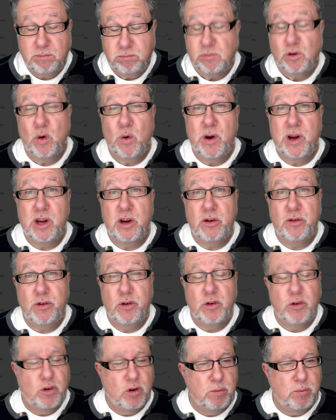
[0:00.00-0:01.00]
growing your
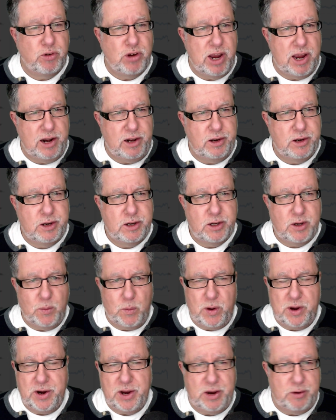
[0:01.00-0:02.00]
YouTube channel to
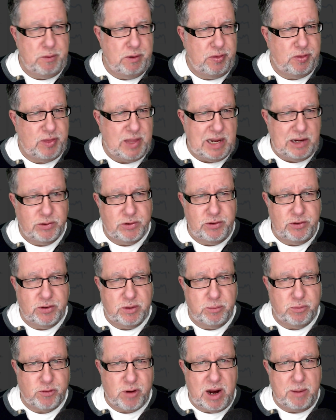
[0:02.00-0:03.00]
100,000
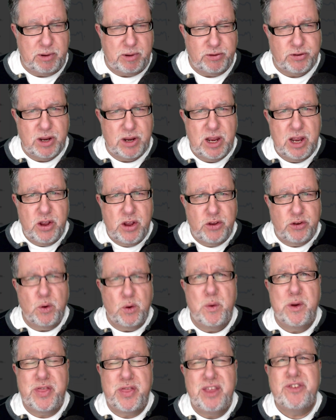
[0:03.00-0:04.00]
subscribers. So
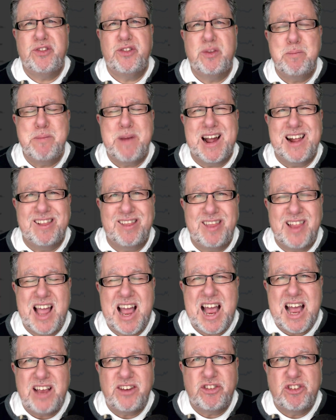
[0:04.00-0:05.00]
with this, my
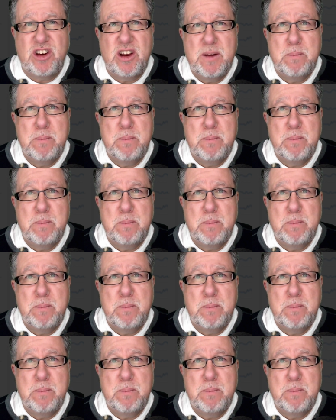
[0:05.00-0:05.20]
last